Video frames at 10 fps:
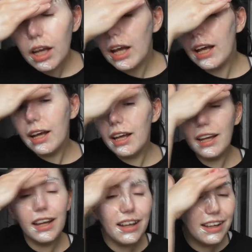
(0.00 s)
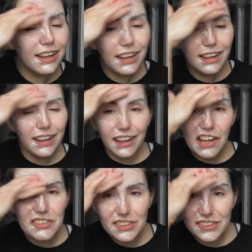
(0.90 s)

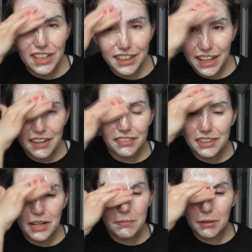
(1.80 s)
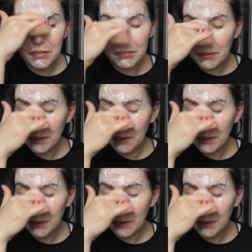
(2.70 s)
I'm still trying to get on top of